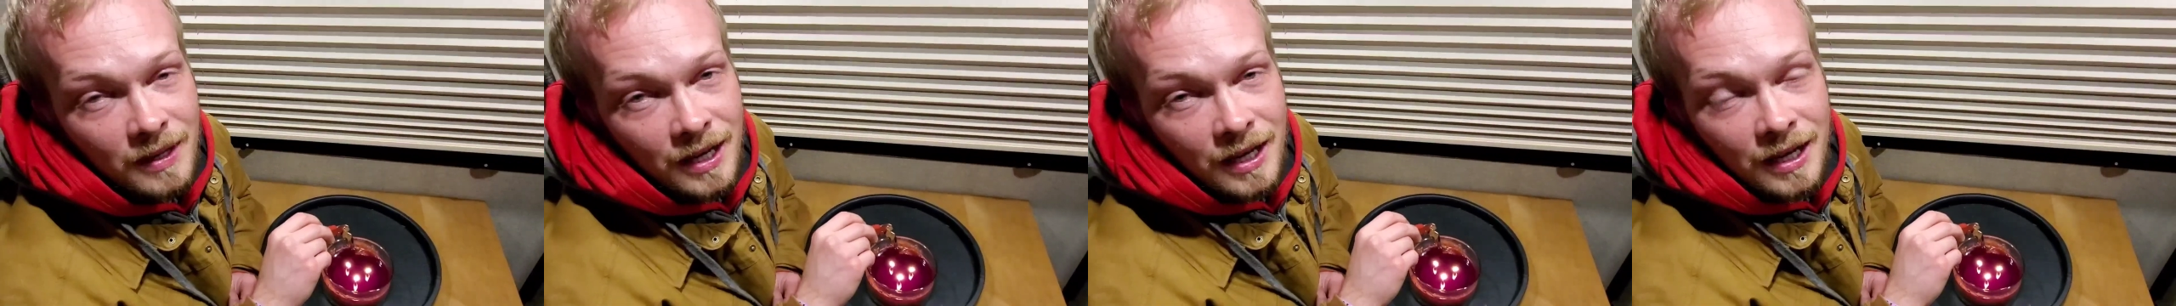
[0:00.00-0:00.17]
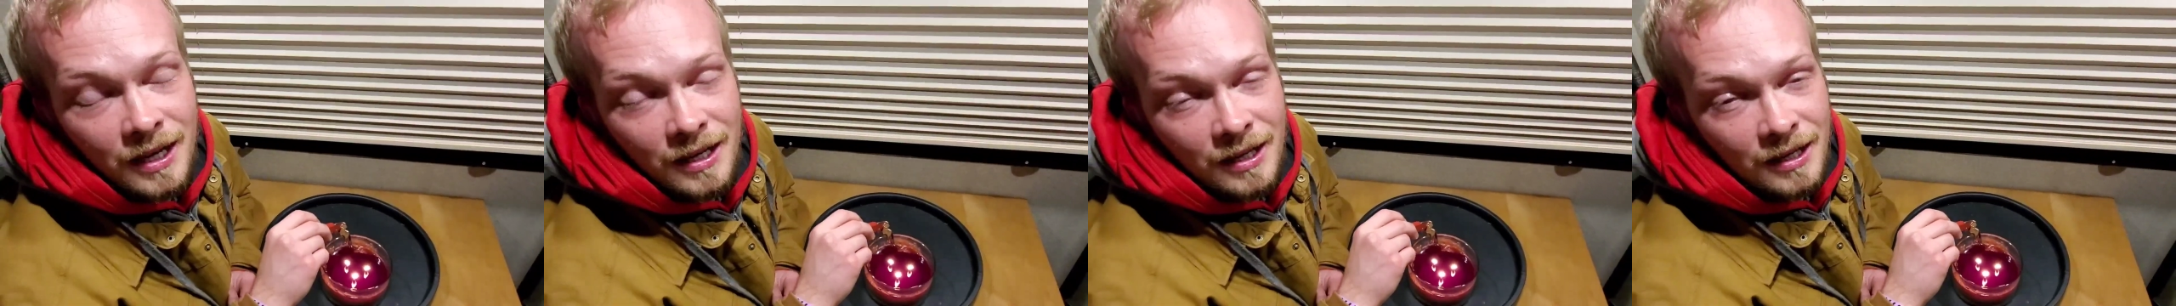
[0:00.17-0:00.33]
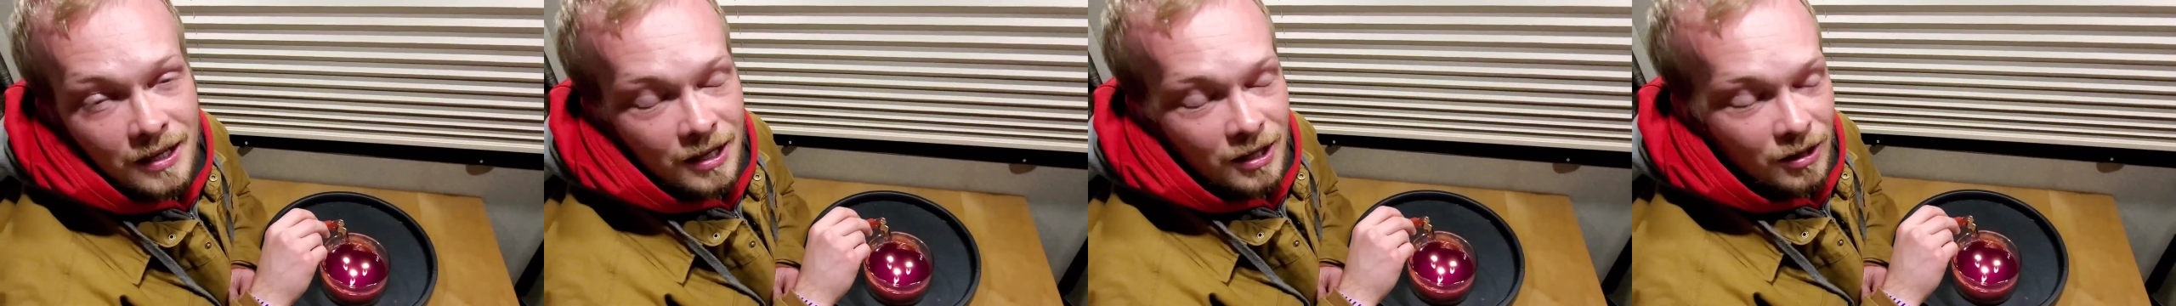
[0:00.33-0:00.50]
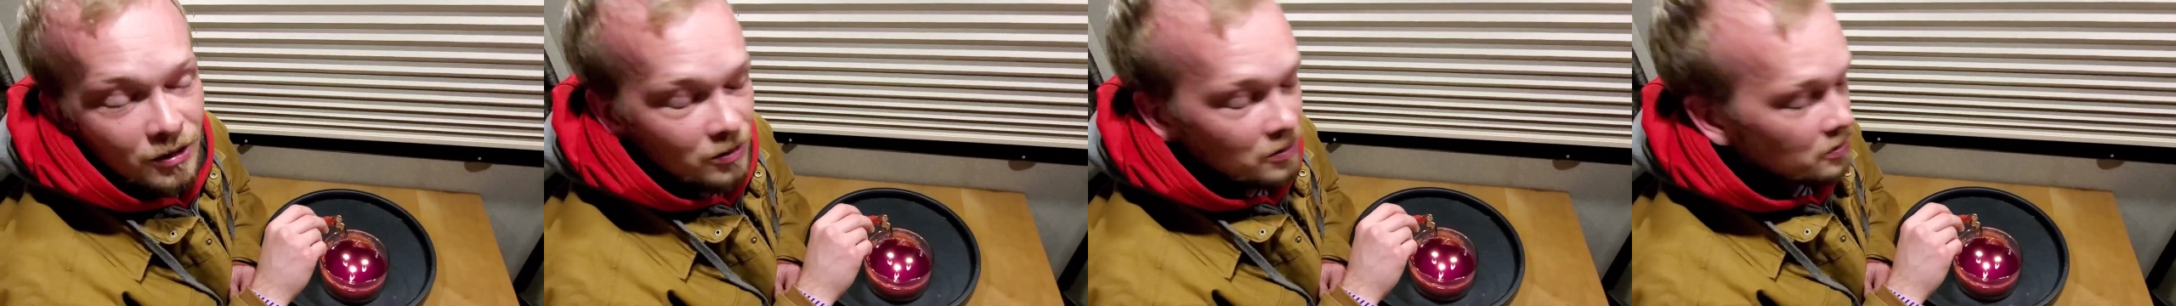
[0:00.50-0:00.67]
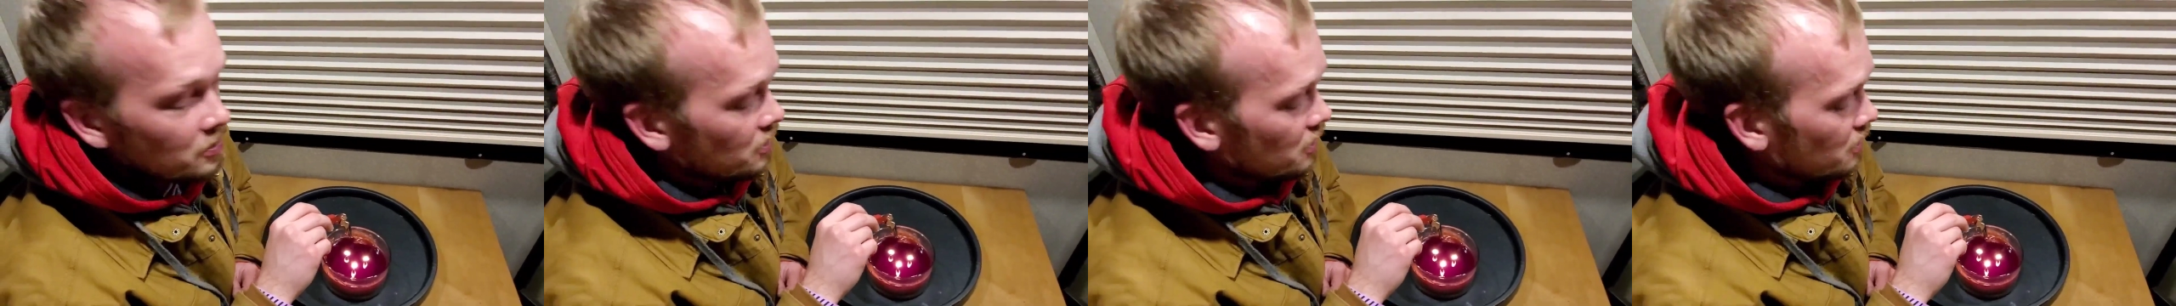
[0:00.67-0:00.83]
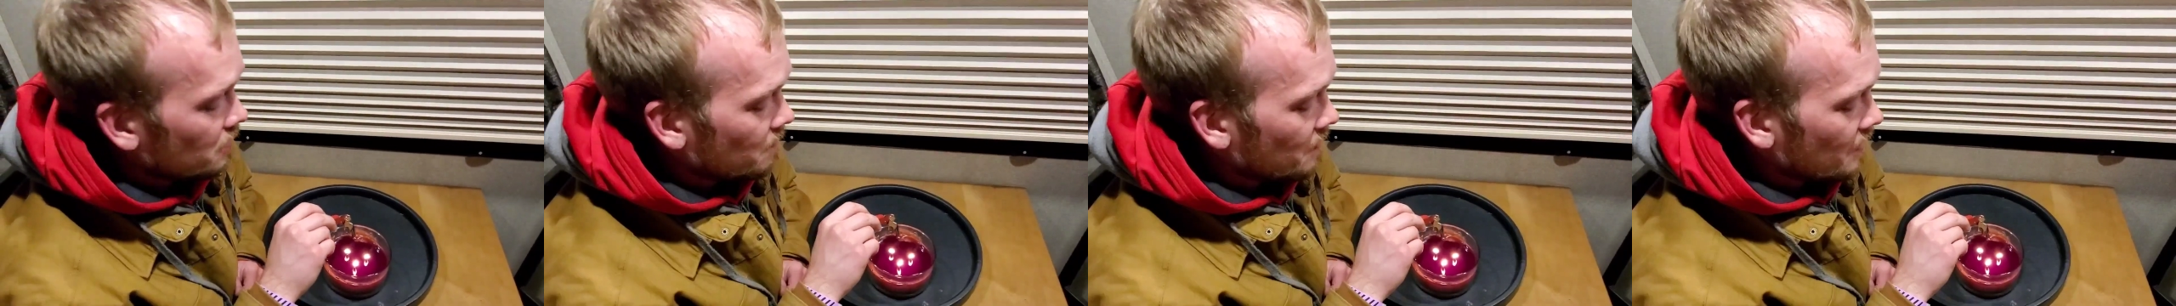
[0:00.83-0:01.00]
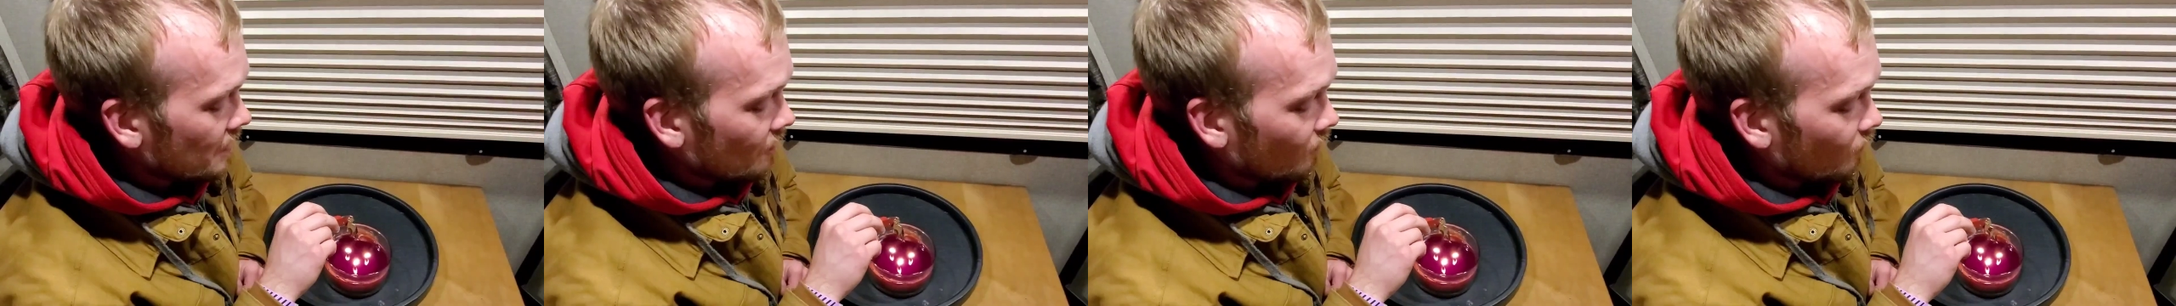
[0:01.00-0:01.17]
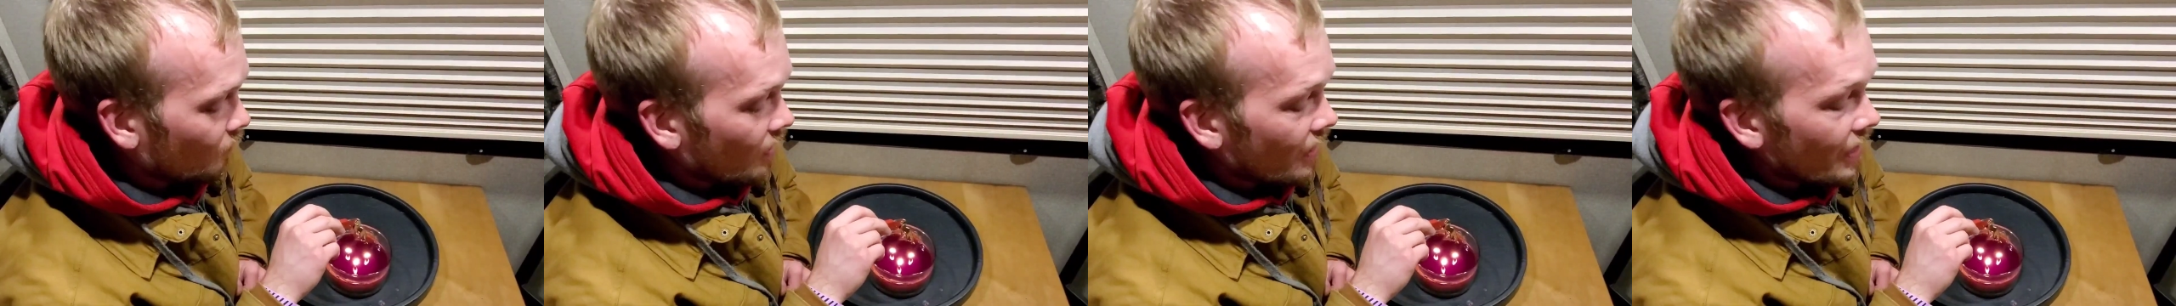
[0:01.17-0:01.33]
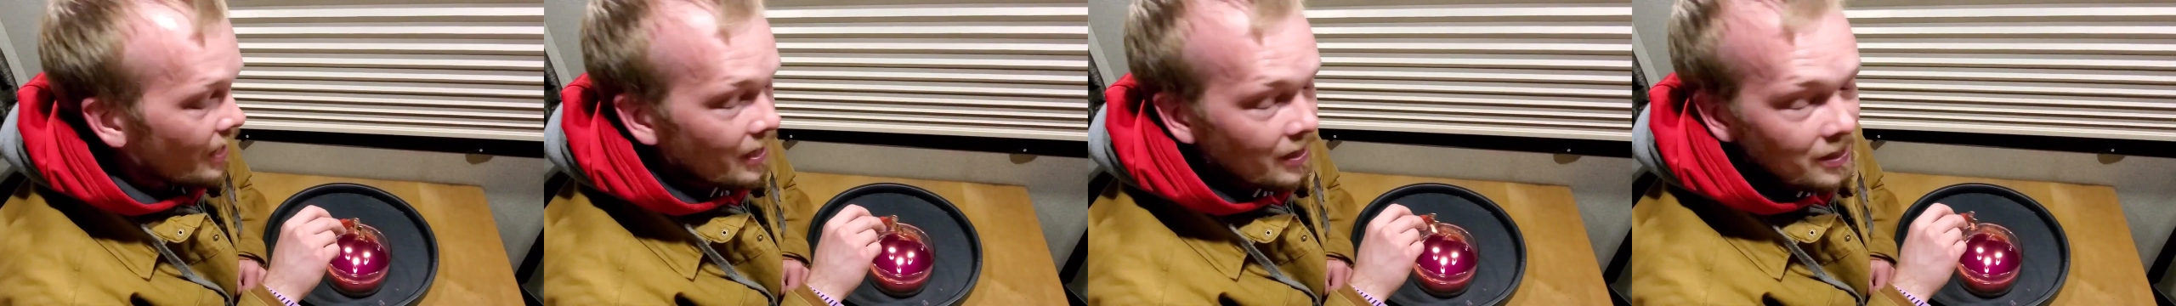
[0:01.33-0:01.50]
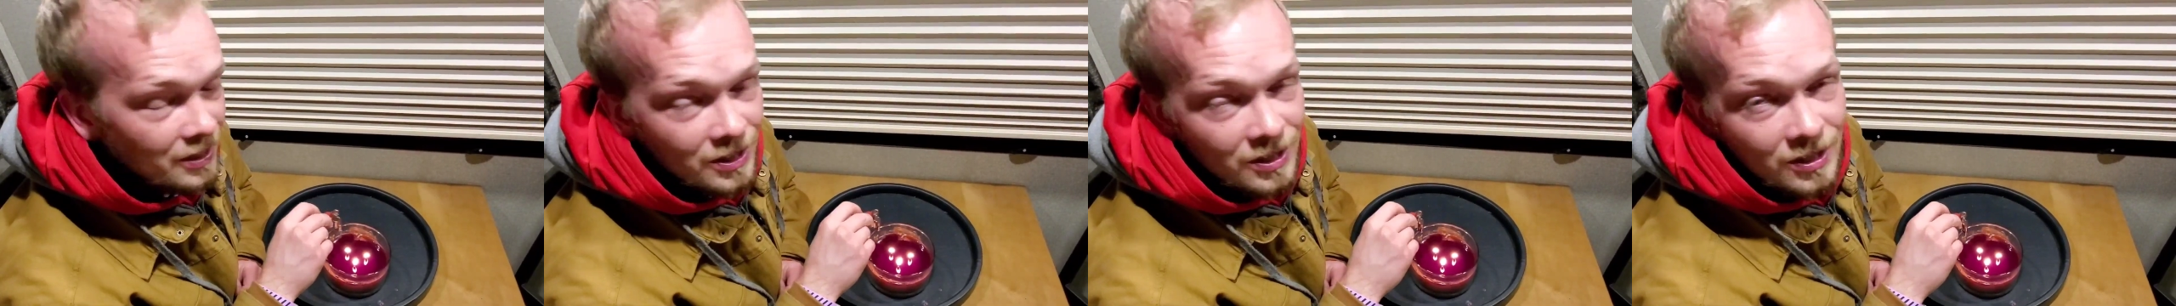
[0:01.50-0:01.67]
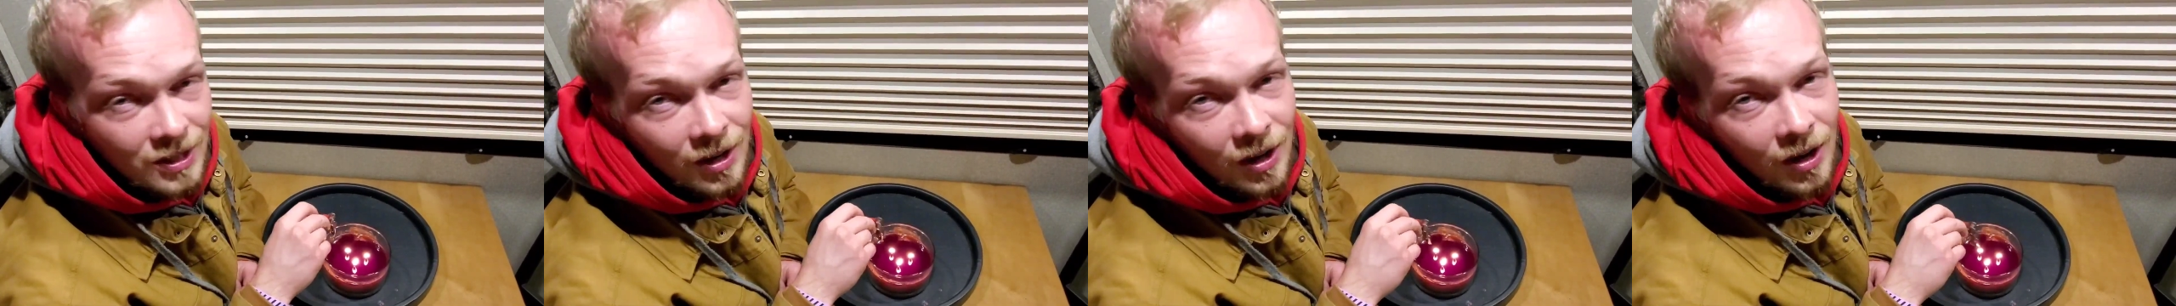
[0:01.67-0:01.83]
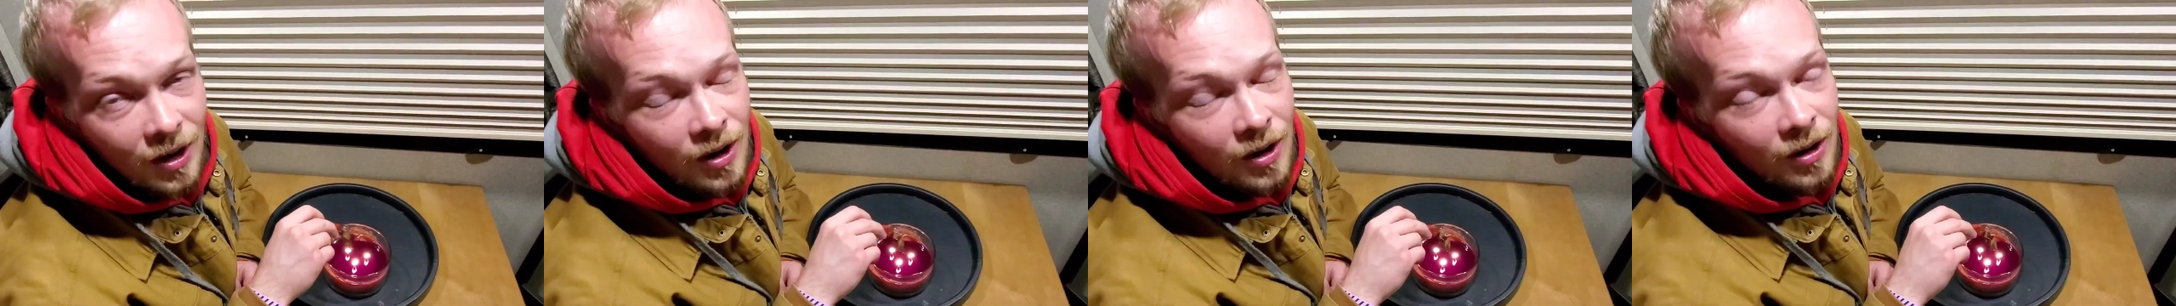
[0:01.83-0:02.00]
and there will just be
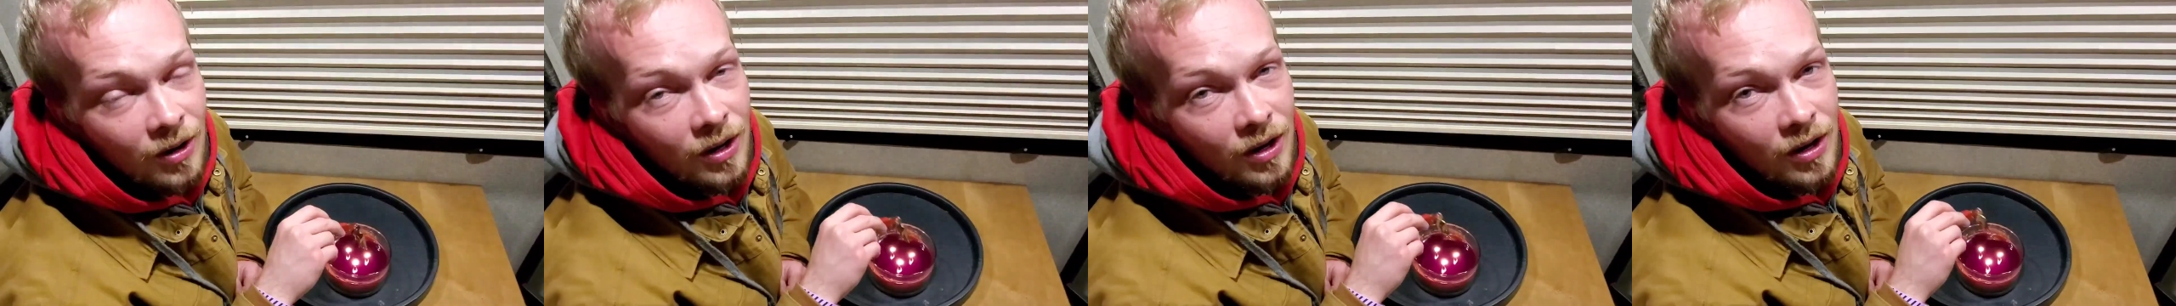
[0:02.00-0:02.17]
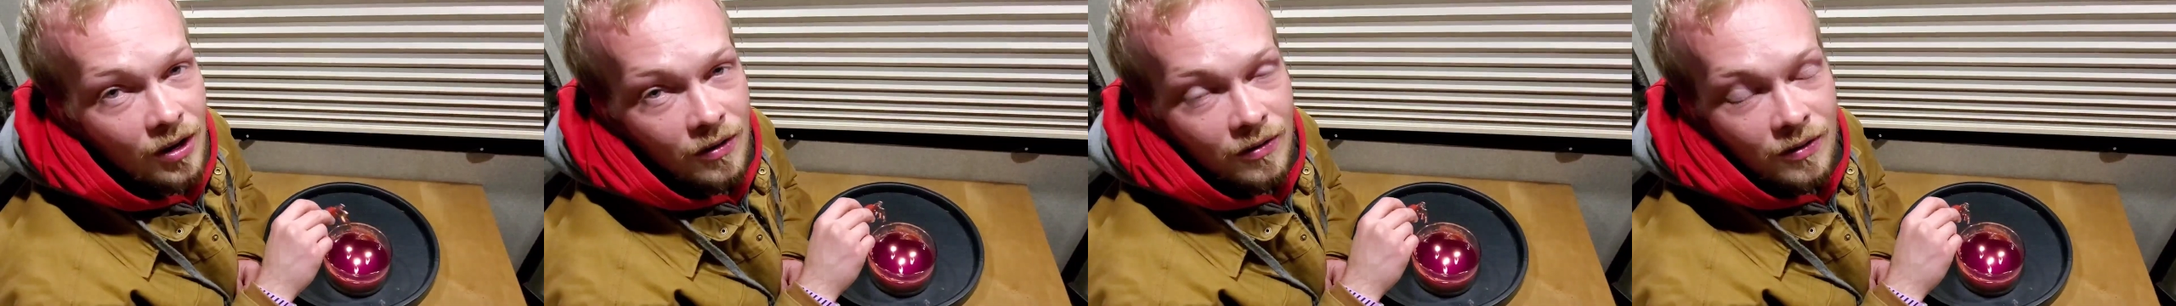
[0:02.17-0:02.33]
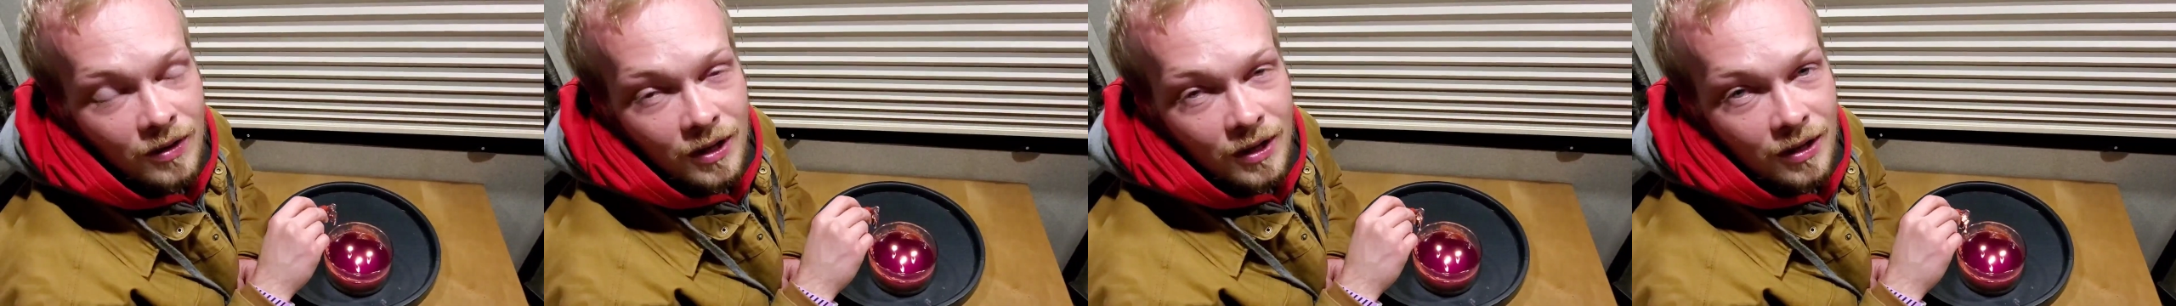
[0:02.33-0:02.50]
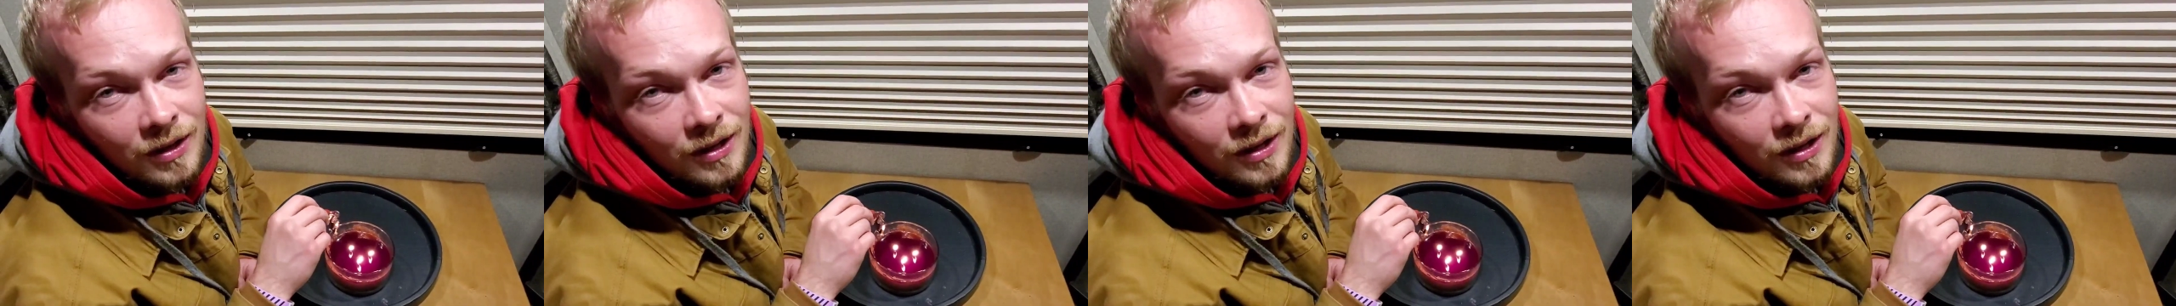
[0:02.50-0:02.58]
wax all over